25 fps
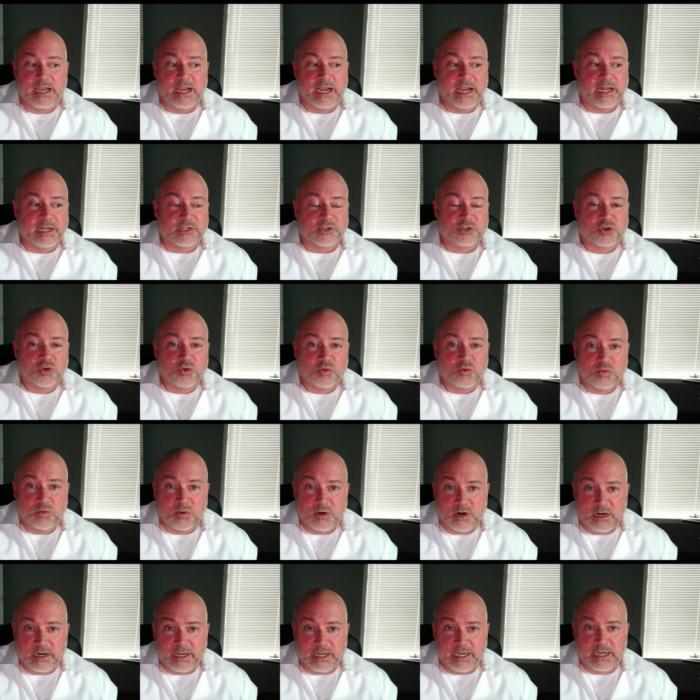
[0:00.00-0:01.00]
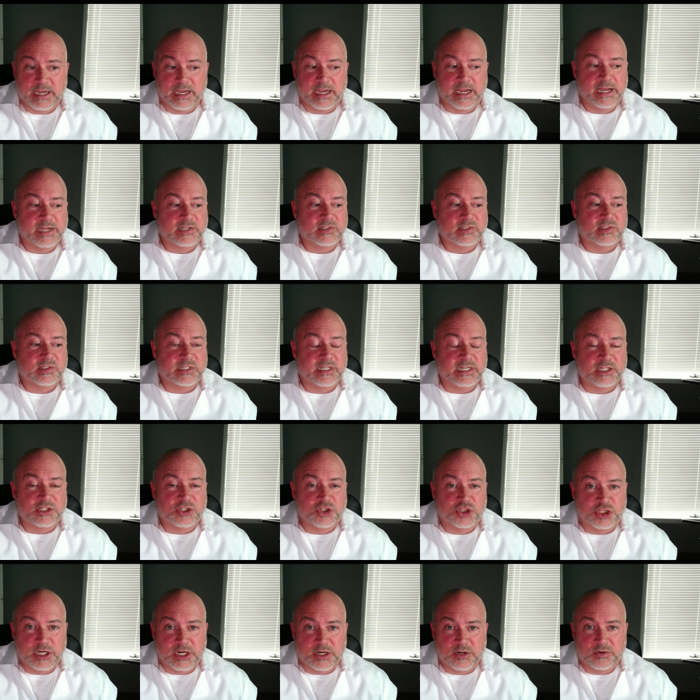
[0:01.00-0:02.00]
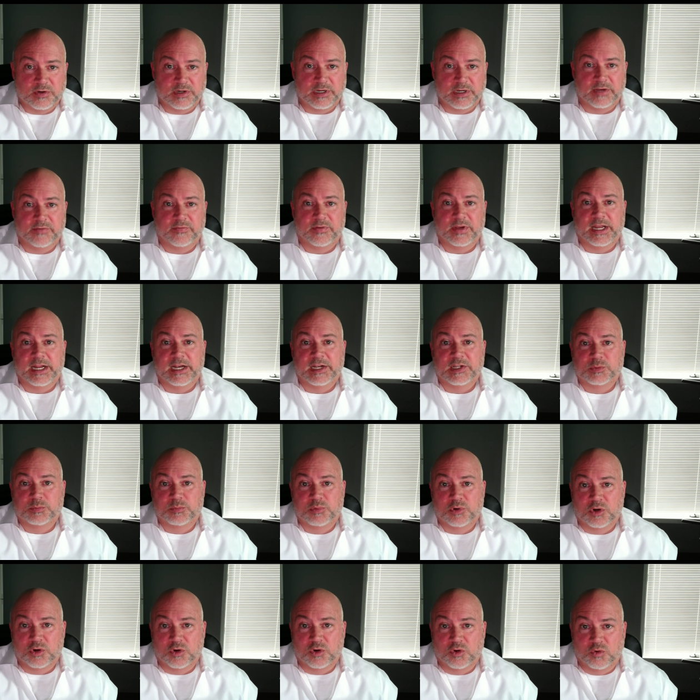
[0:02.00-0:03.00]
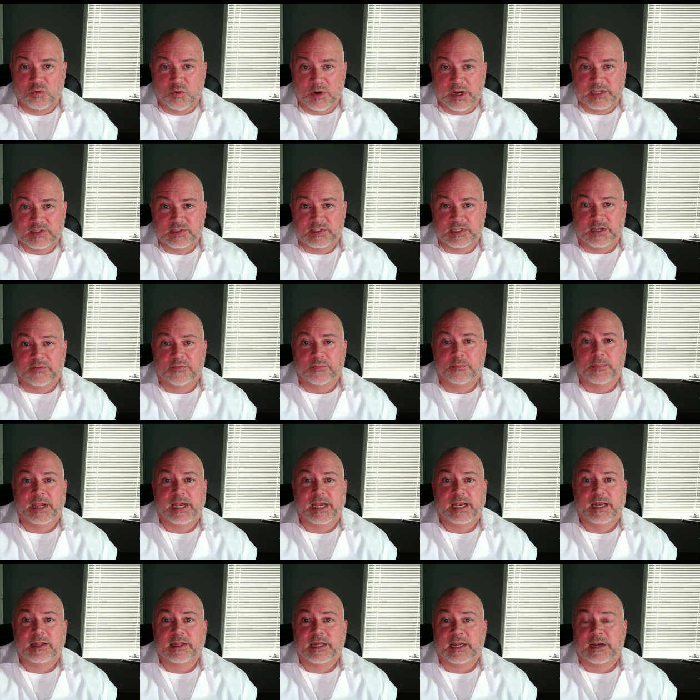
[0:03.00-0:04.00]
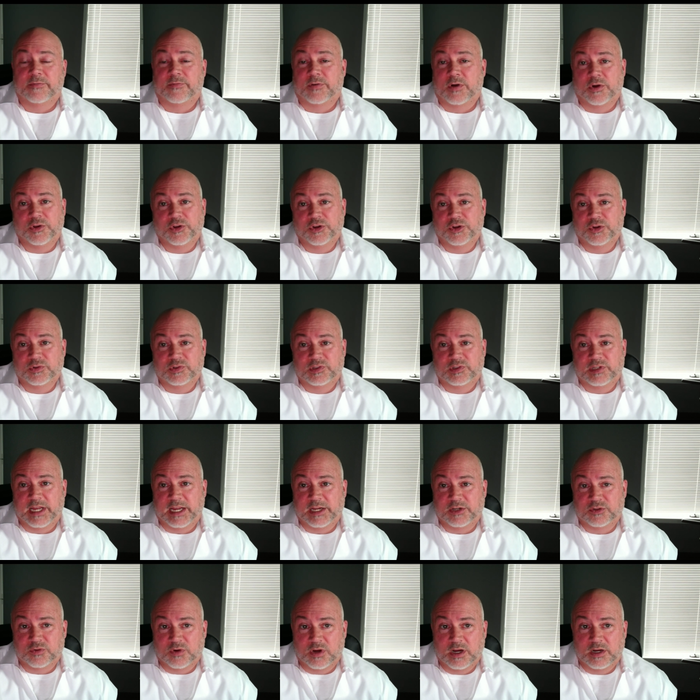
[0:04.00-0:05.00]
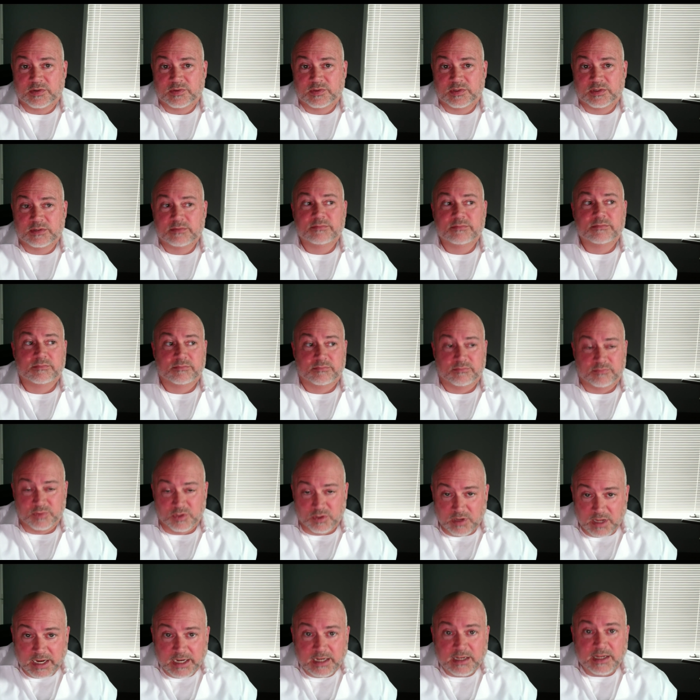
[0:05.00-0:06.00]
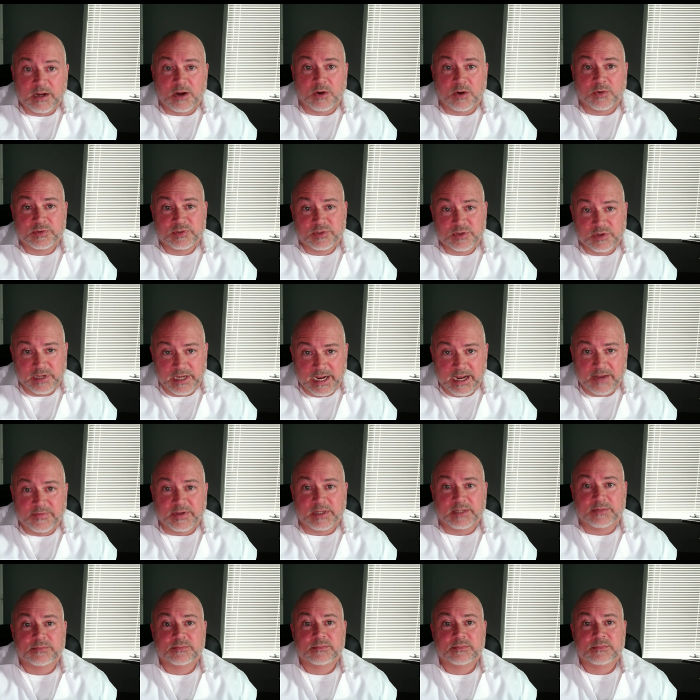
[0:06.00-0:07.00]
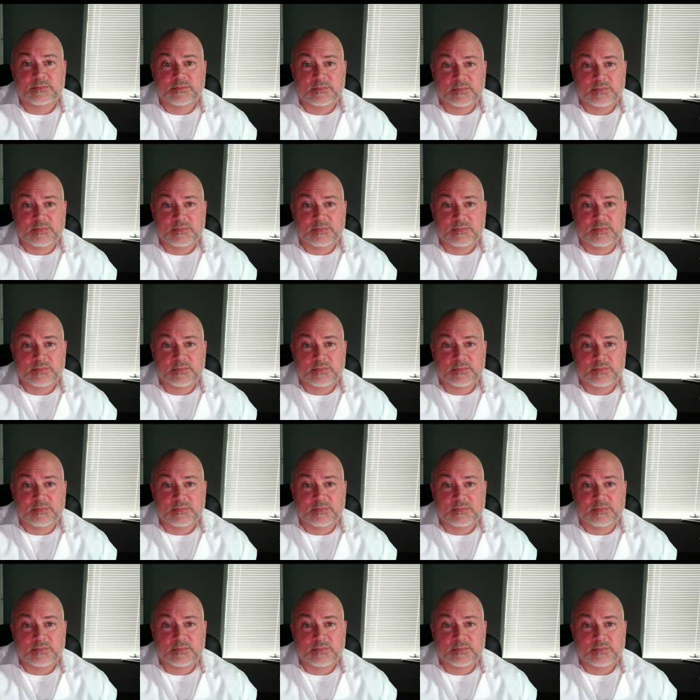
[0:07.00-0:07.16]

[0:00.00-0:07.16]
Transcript: It is chronic, it's degenerative, it is progressive, meaning that if all you do is take drugs, you're likely always going to have it.